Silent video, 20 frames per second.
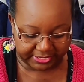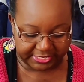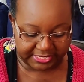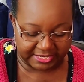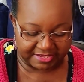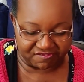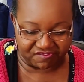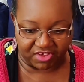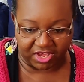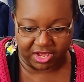
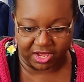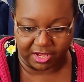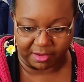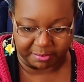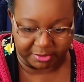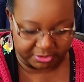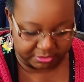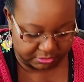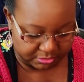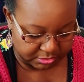key
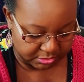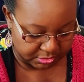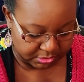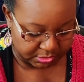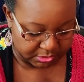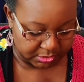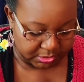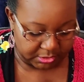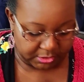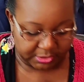fob.
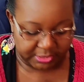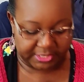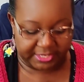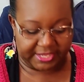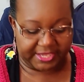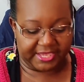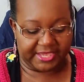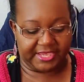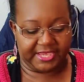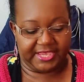
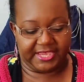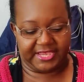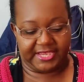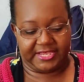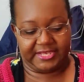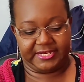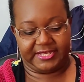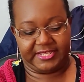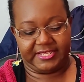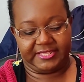
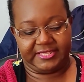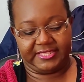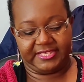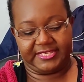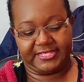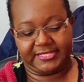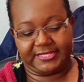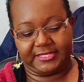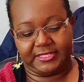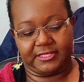And in
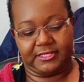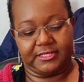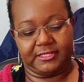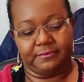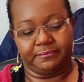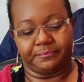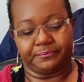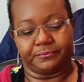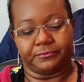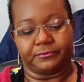this
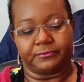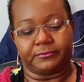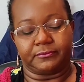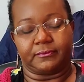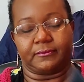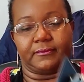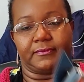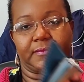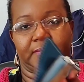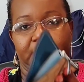little
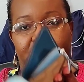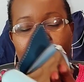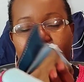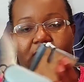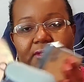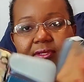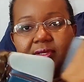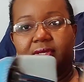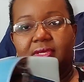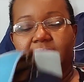
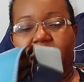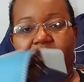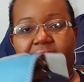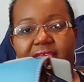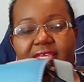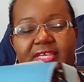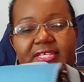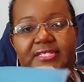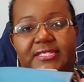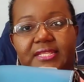
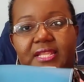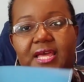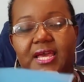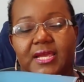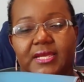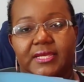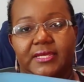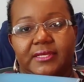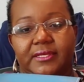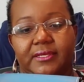kiss
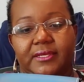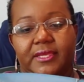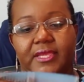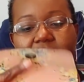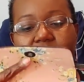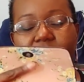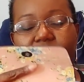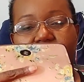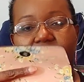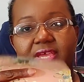lock
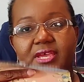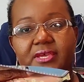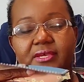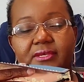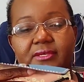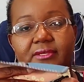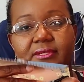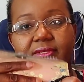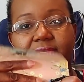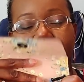
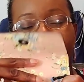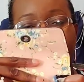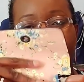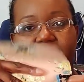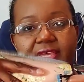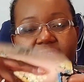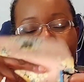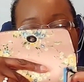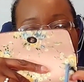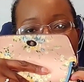area,
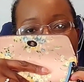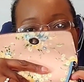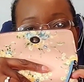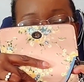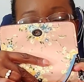you